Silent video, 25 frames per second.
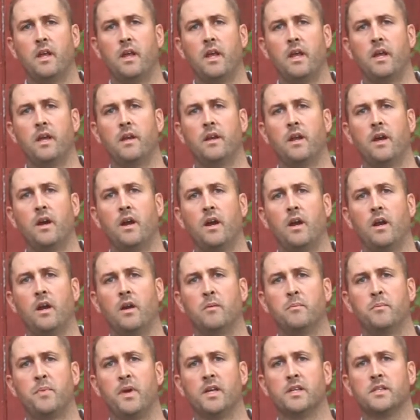and
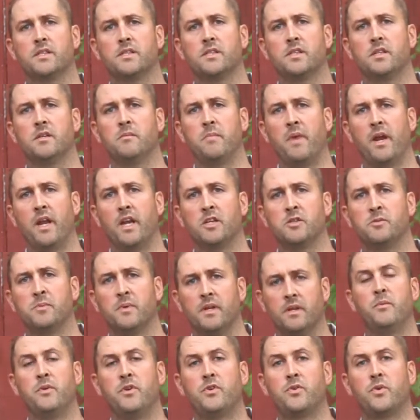our pest
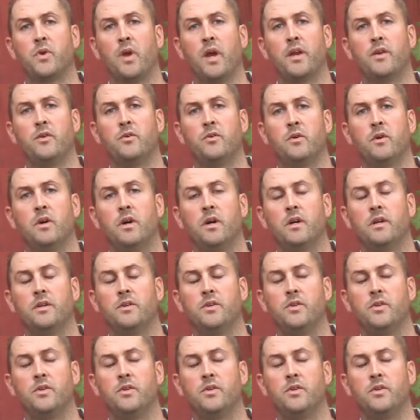management. We try to